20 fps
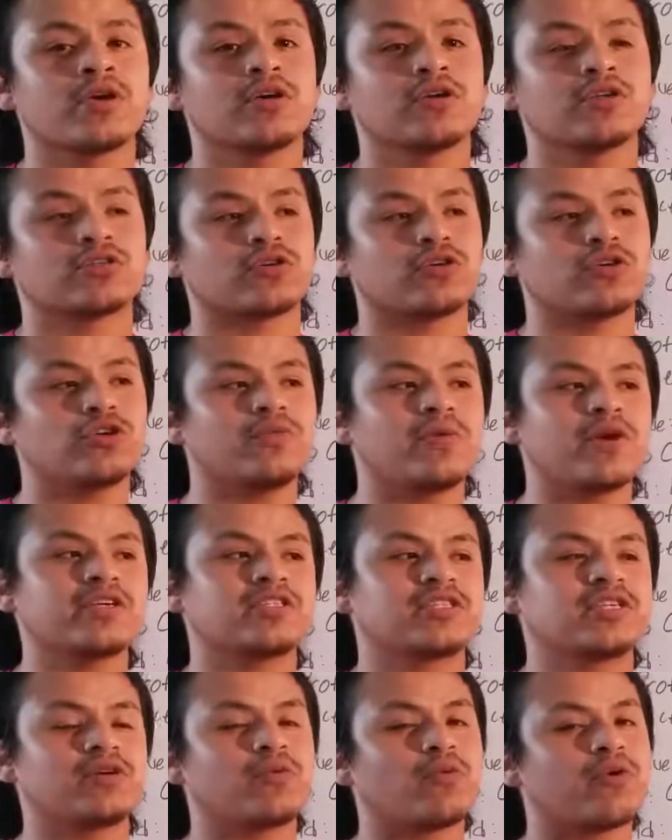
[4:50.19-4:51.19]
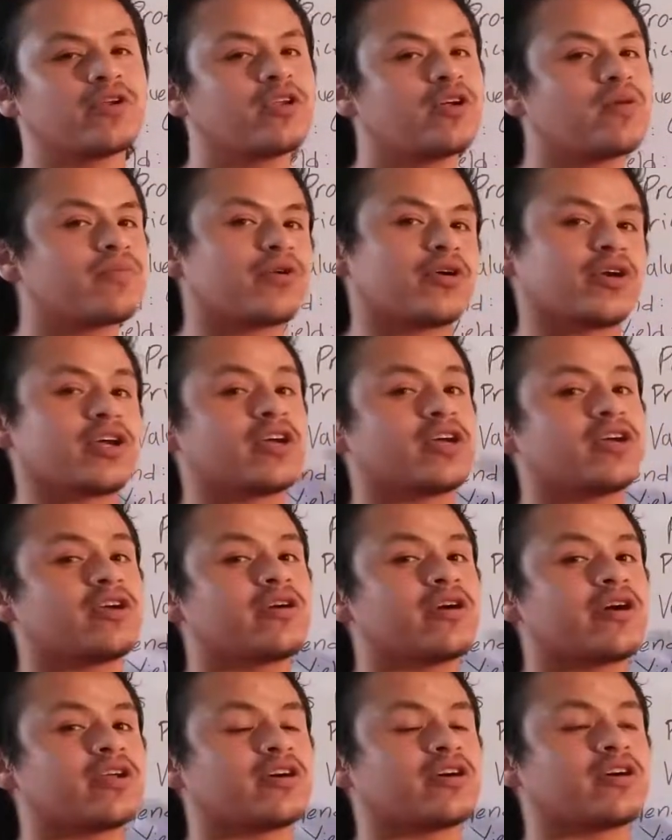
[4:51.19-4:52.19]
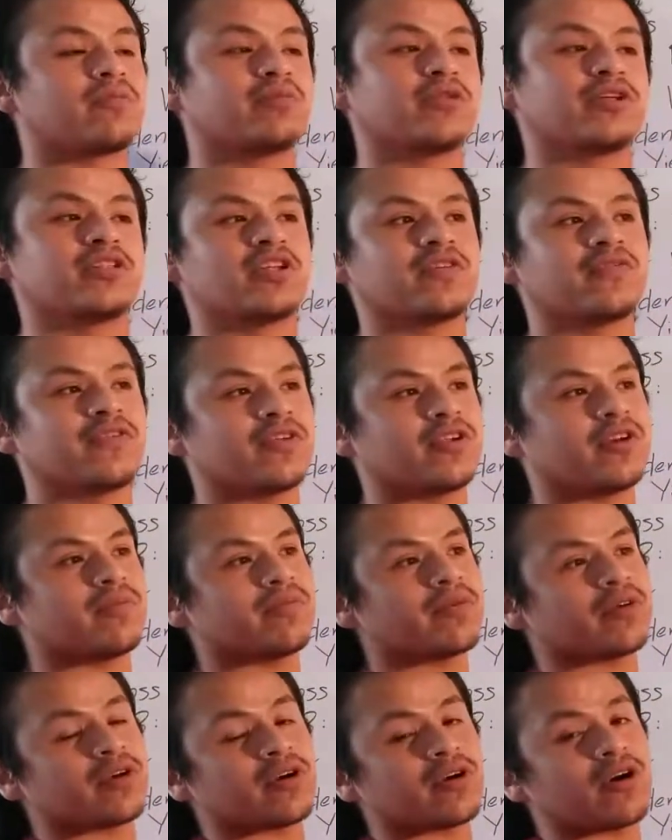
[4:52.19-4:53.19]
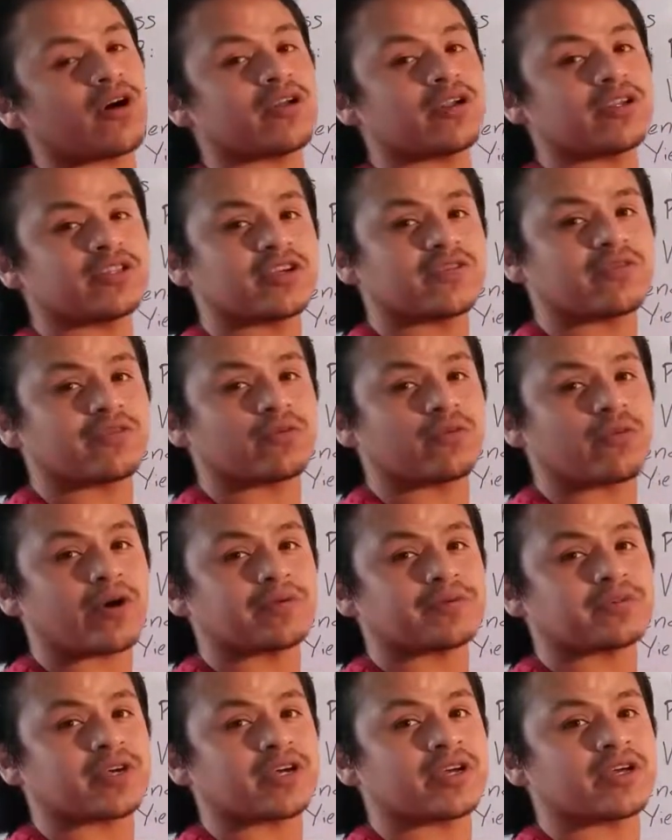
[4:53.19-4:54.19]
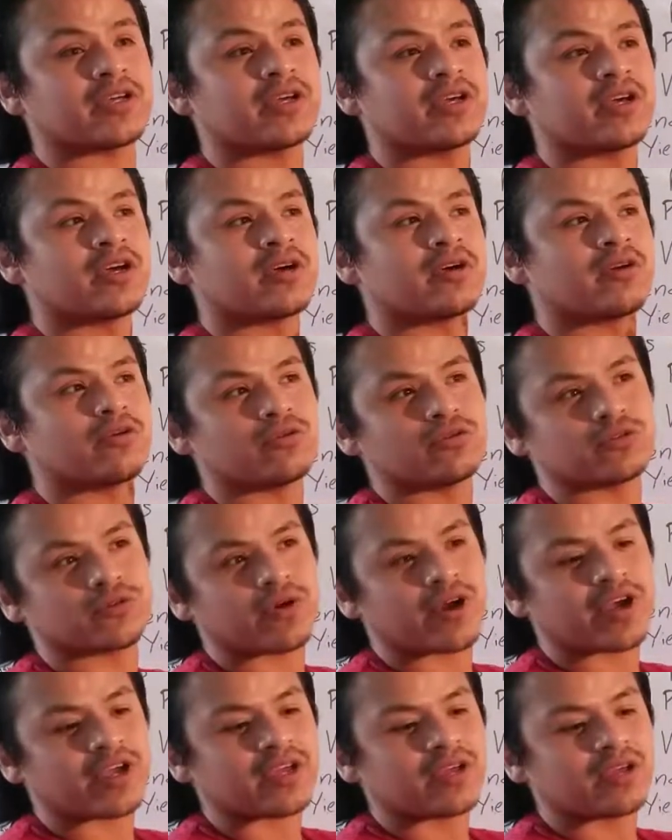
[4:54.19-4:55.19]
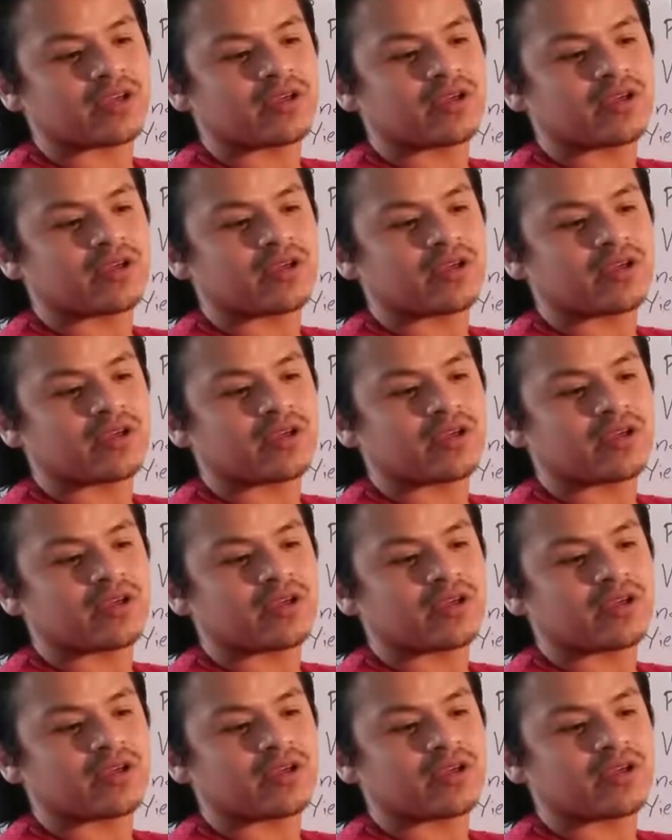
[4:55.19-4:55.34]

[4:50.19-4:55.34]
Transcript: So you may see one number here and a complete different number on a different website. Who's right?